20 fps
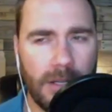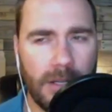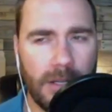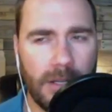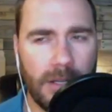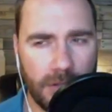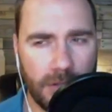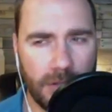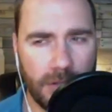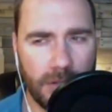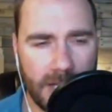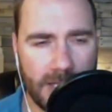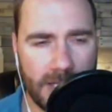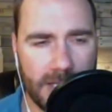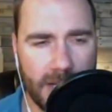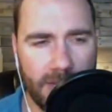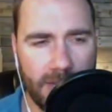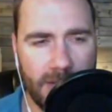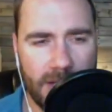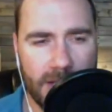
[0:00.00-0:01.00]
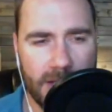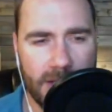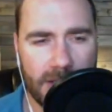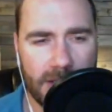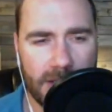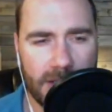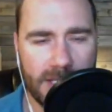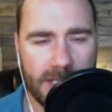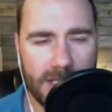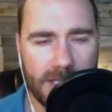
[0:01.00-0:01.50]
on children's gun safety.
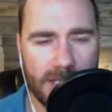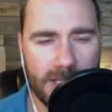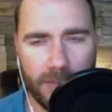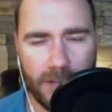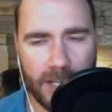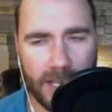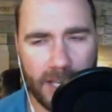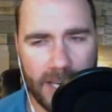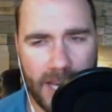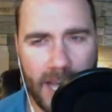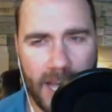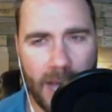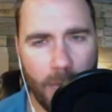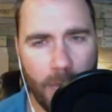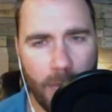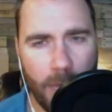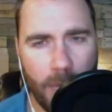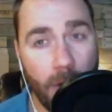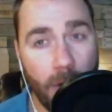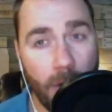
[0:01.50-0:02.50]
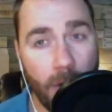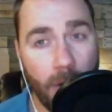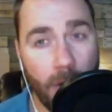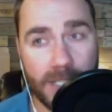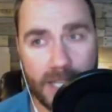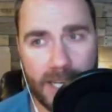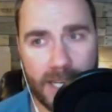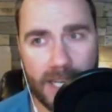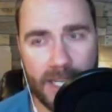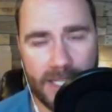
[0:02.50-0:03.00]
So it's definitely not what most
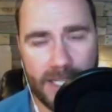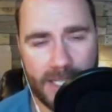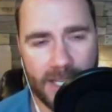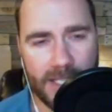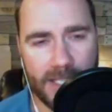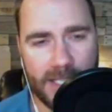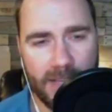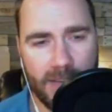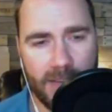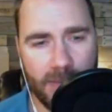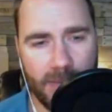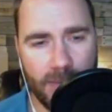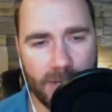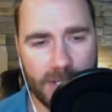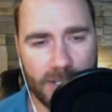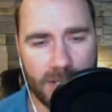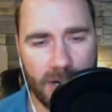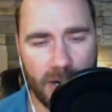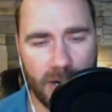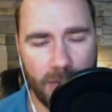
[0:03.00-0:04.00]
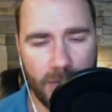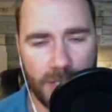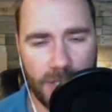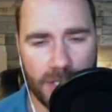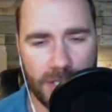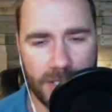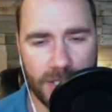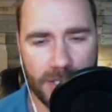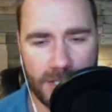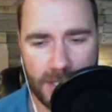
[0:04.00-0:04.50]
kids' gun safety books are, which
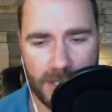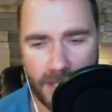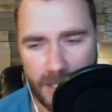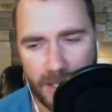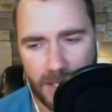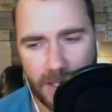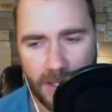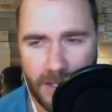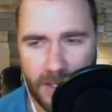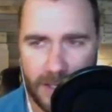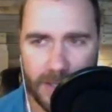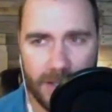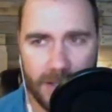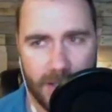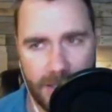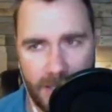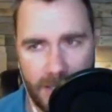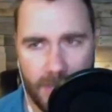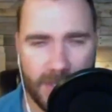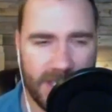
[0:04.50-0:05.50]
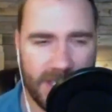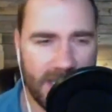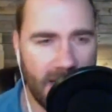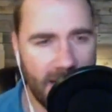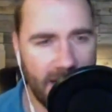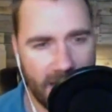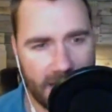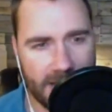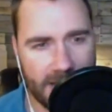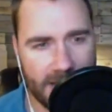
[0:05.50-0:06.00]
is
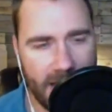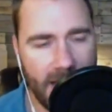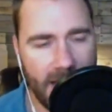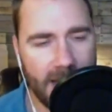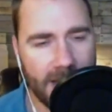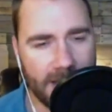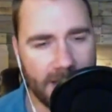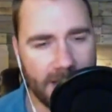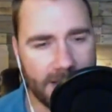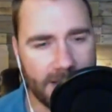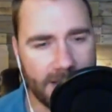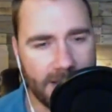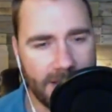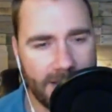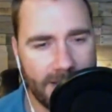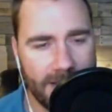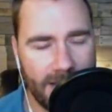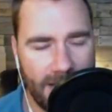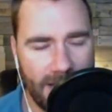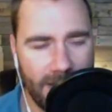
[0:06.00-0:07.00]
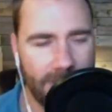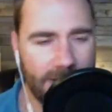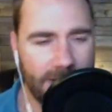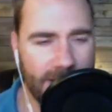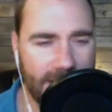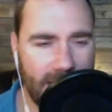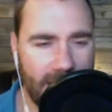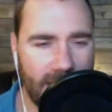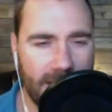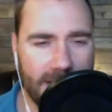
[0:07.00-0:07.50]
Timmy's dad has guns
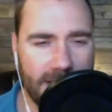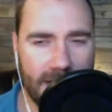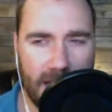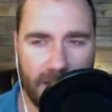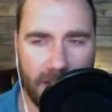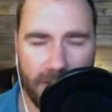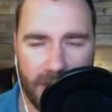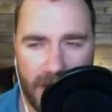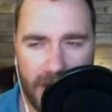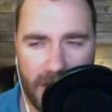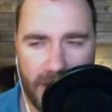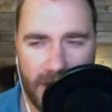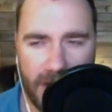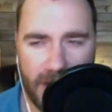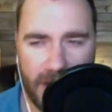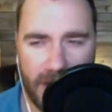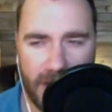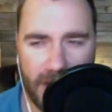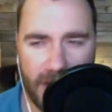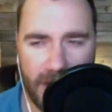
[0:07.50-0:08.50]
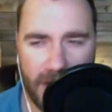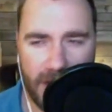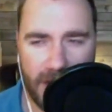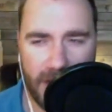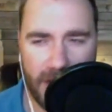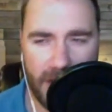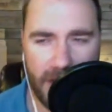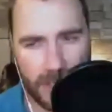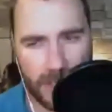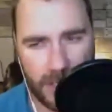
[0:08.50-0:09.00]
and here's his gun safe and he knows
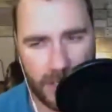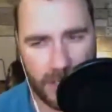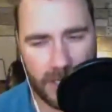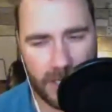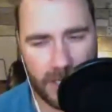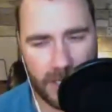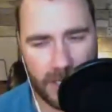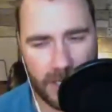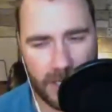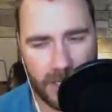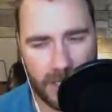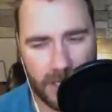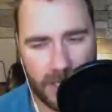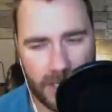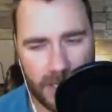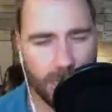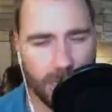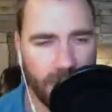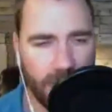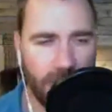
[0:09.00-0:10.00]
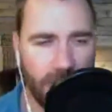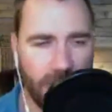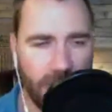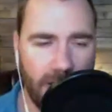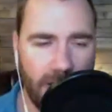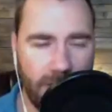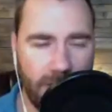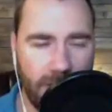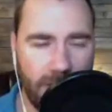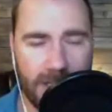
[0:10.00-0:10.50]
you need to be responsible and
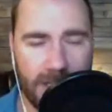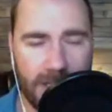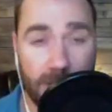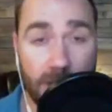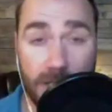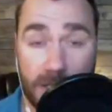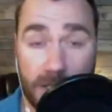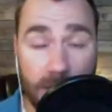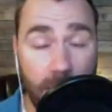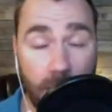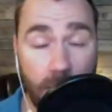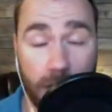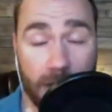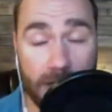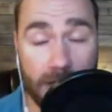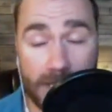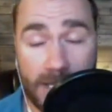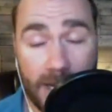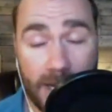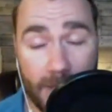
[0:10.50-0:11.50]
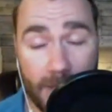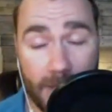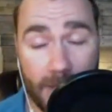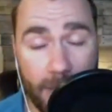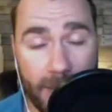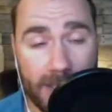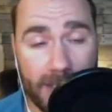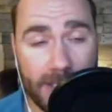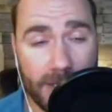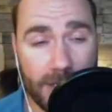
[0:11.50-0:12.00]
you need to do this, which it's good. It's not a
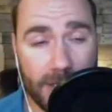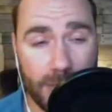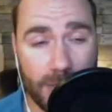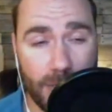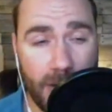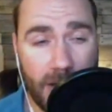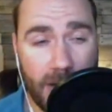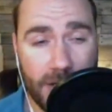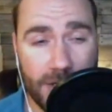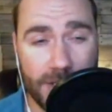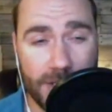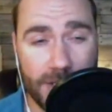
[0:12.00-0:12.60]
bad message, but